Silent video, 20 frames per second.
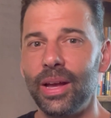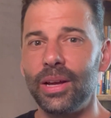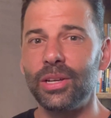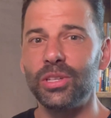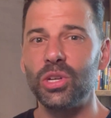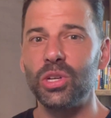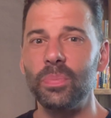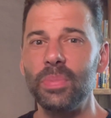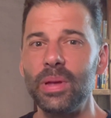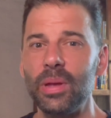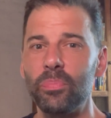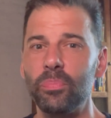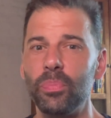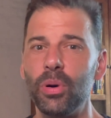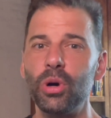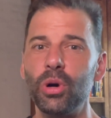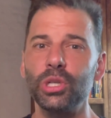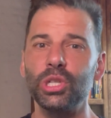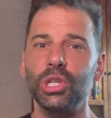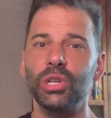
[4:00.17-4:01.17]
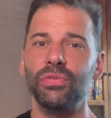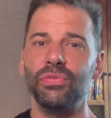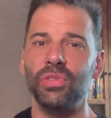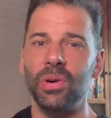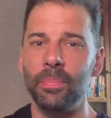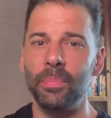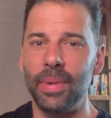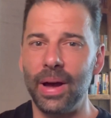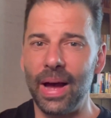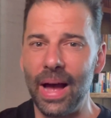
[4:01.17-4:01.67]
to be pushed
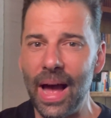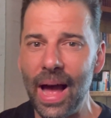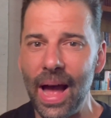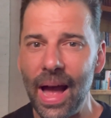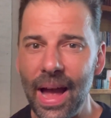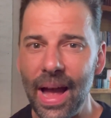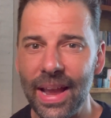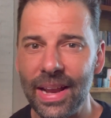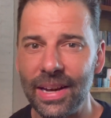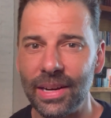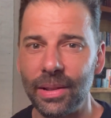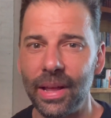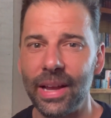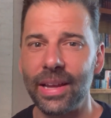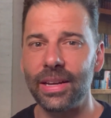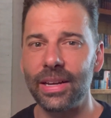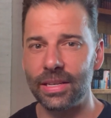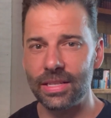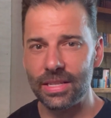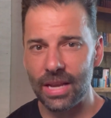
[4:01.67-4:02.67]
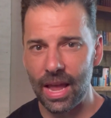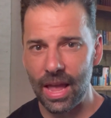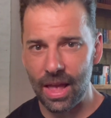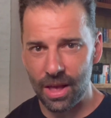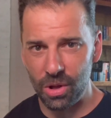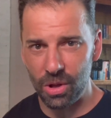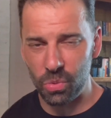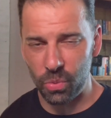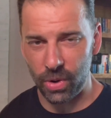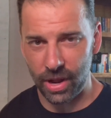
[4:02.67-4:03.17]
from behind like a
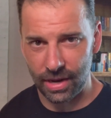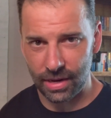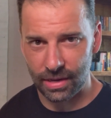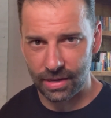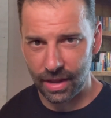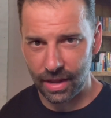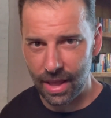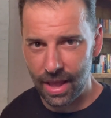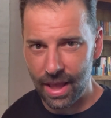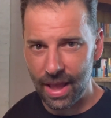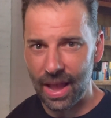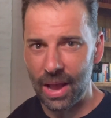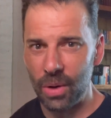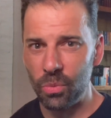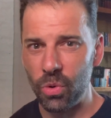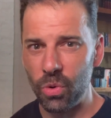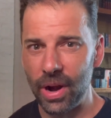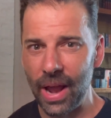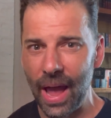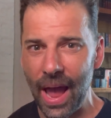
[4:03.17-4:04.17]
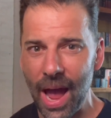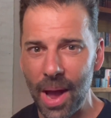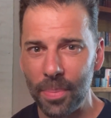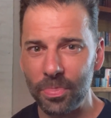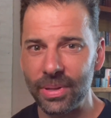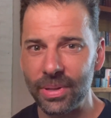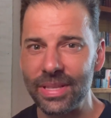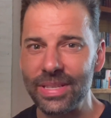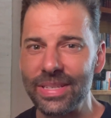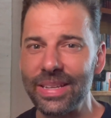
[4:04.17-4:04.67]
tailwind. And what
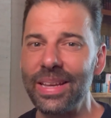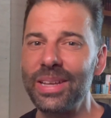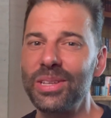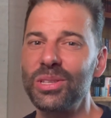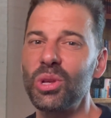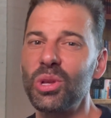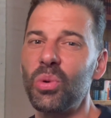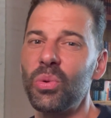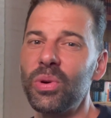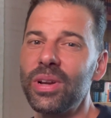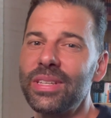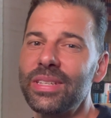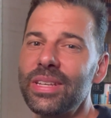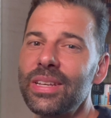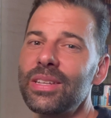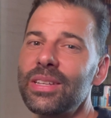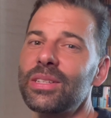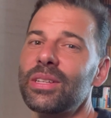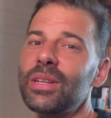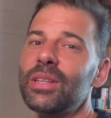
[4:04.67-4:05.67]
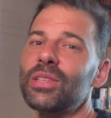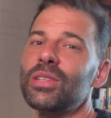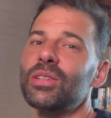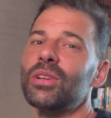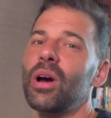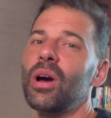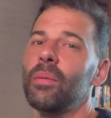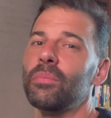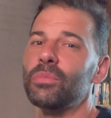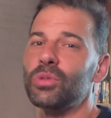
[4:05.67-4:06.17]
happens is the resistance
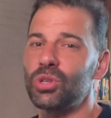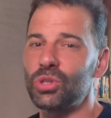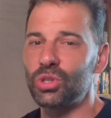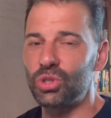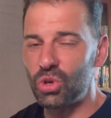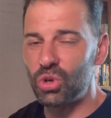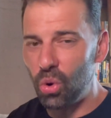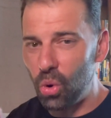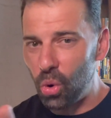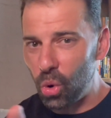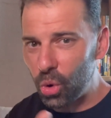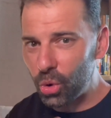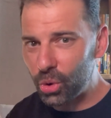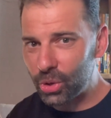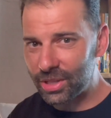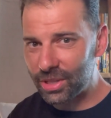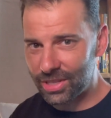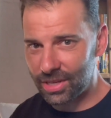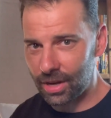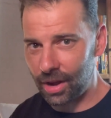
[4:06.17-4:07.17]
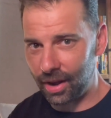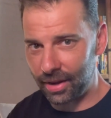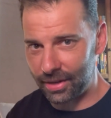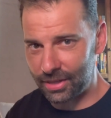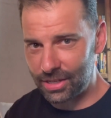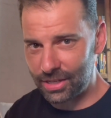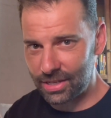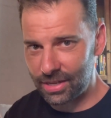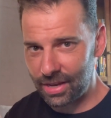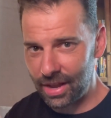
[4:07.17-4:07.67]
comes towards
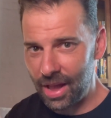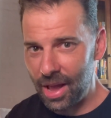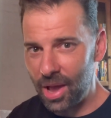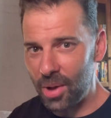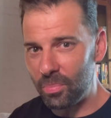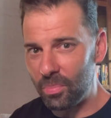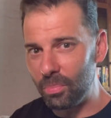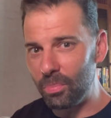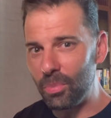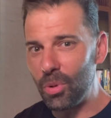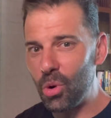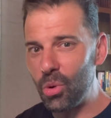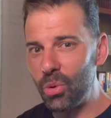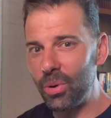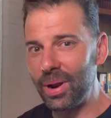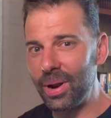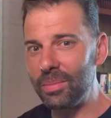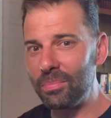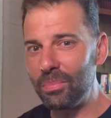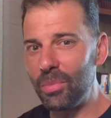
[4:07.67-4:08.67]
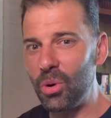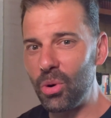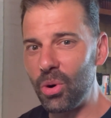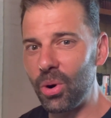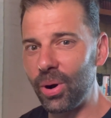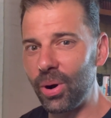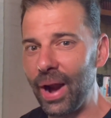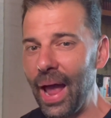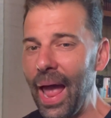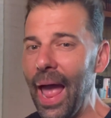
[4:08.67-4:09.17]
us more and
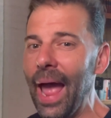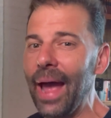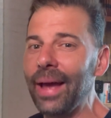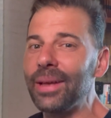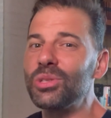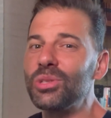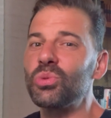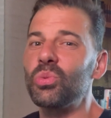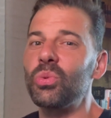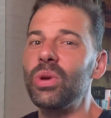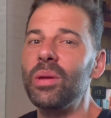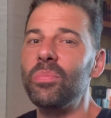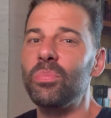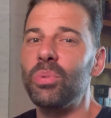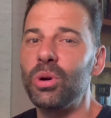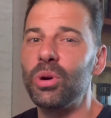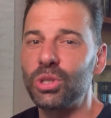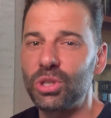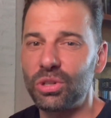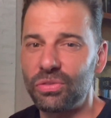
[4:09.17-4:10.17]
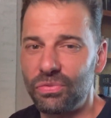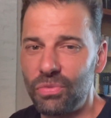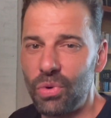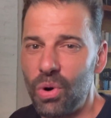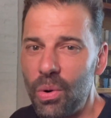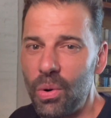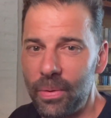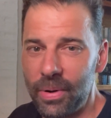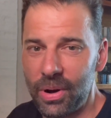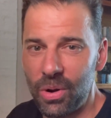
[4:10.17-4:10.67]
more as we push
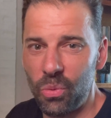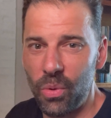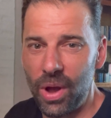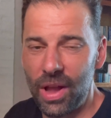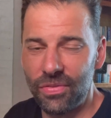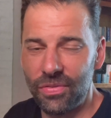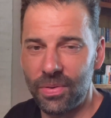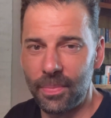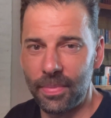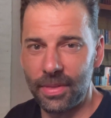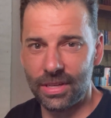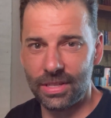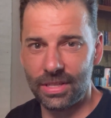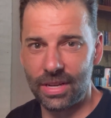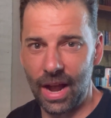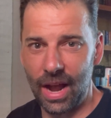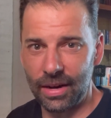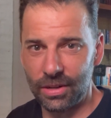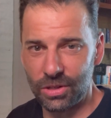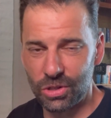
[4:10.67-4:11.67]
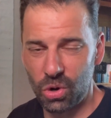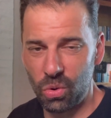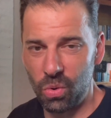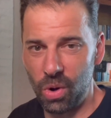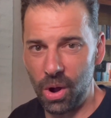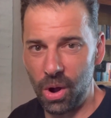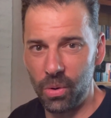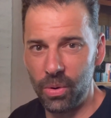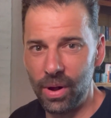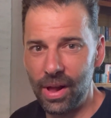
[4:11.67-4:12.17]
forward away from the status
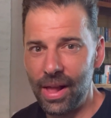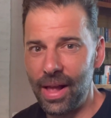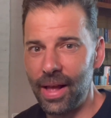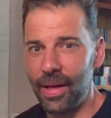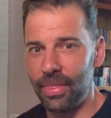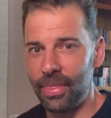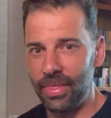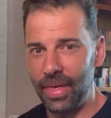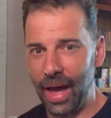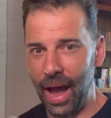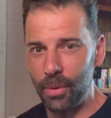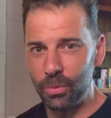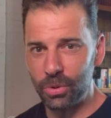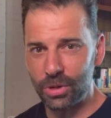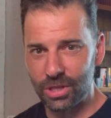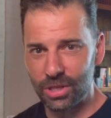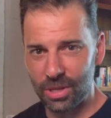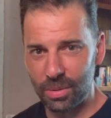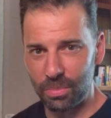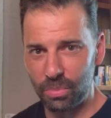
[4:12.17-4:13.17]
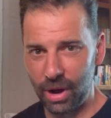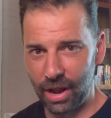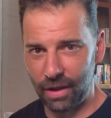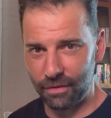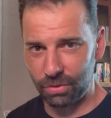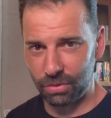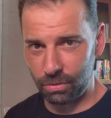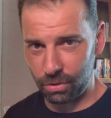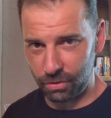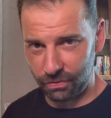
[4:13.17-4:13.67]
quo. That was the
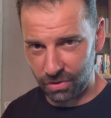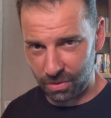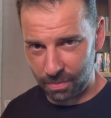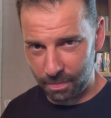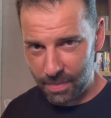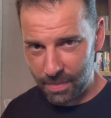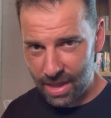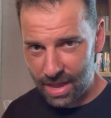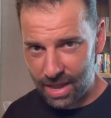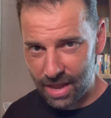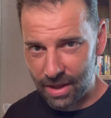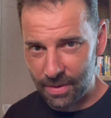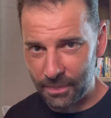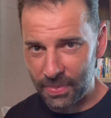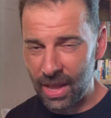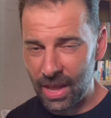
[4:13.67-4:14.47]
breakthrough for me.